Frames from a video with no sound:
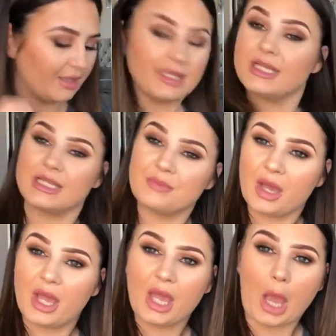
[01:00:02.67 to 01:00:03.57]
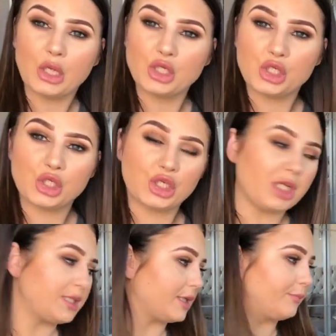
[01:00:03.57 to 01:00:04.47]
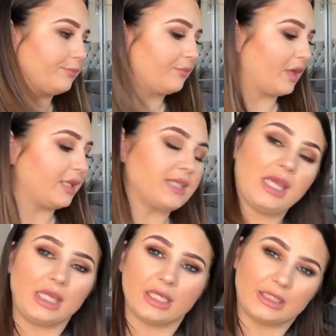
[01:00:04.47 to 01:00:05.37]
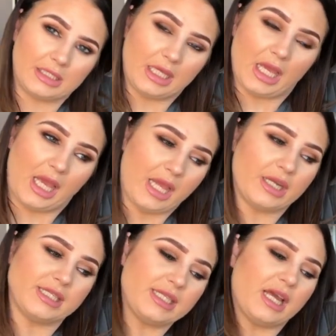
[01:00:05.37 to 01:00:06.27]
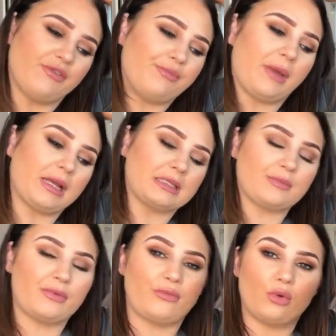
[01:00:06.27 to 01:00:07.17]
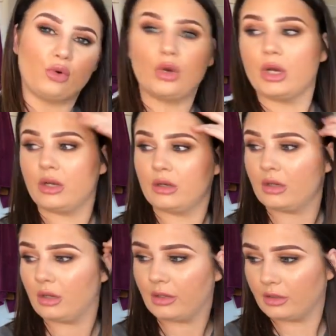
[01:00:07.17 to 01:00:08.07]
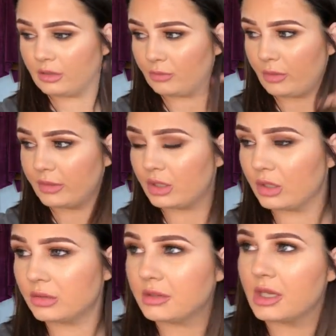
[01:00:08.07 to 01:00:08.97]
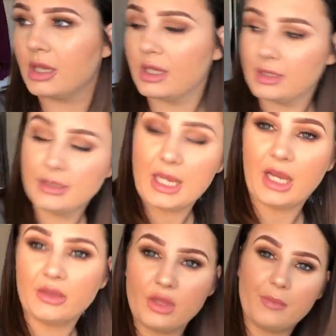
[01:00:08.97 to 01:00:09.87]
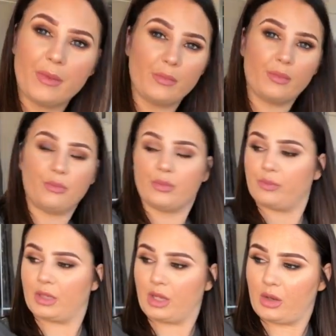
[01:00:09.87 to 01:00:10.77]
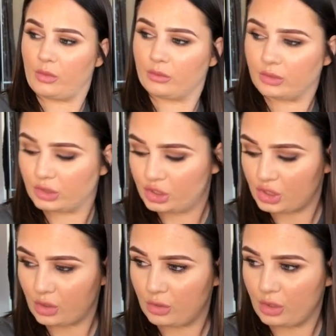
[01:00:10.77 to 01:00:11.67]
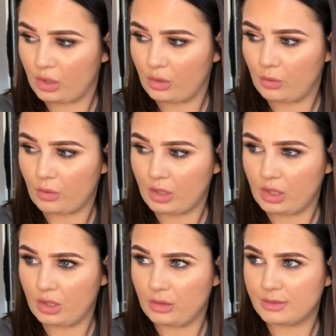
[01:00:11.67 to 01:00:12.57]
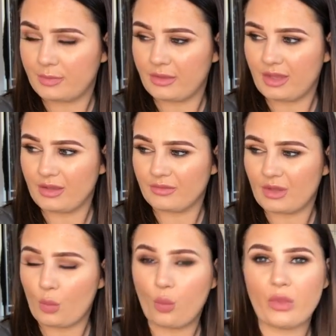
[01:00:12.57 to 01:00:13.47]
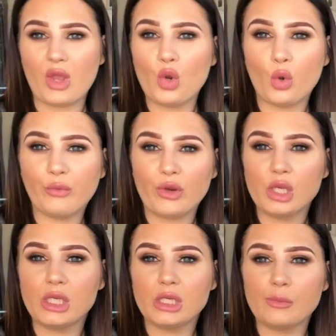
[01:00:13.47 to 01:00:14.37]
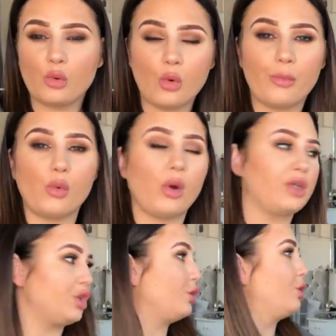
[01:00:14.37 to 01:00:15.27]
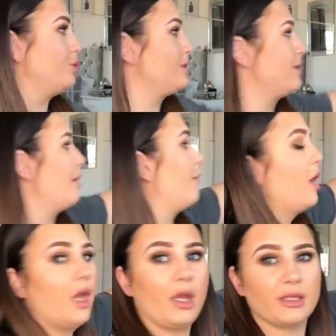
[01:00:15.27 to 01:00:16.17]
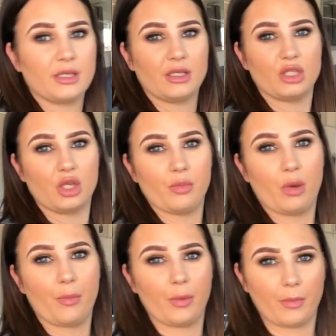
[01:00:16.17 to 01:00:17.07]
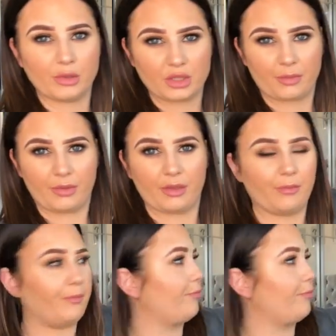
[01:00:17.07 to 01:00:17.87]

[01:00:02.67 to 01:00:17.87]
this is my shiz that I take. And I did have bags before, and I probably could tag them in below or could show you what I use, but they're not very portable. I do use them because I do pop them on top of the